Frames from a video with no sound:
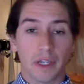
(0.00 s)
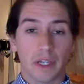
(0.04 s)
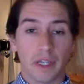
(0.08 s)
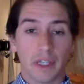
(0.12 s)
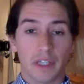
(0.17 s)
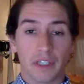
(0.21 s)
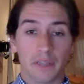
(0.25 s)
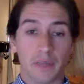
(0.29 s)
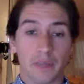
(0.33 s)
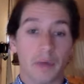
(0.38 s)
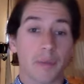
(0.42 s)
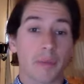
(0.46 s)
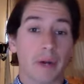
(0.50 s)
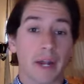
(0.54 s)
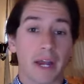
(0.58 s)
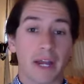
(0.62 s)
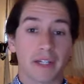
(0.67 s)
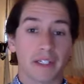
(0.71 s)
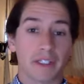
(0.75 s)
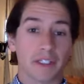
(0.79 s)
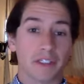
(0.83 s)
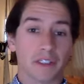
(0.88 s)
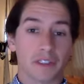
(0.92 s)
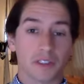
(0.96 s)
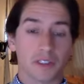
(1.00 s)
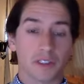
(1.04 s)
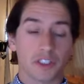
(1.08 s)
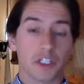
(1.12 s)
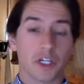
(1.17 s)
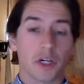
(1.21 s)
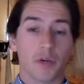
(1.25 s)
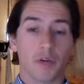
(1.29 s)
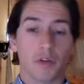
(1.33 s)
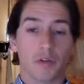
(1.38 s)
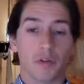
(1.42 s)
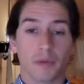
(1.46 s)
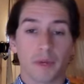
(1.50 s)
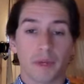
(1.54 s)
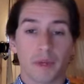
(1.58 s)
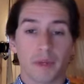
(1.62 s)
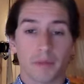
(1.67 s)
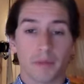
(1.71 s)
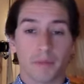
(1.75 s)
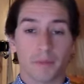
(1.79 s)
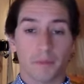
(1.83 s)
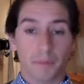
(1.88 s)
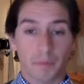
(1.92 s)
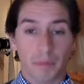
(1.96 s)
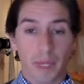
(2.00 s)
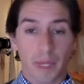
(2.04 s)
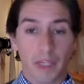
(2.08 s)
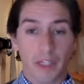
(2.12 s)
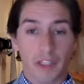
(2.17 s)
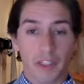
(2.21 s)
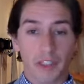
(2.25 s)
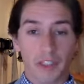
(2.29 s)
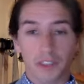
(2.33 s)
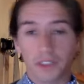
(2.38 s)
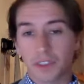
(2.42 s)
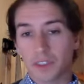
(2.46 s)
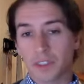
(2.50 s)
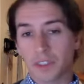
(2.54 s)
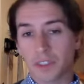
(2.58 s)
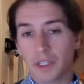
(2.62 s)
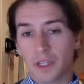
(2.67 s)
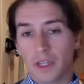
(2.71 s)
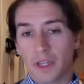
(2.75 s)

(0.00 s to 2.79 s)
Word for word: into my practice and share with my patients.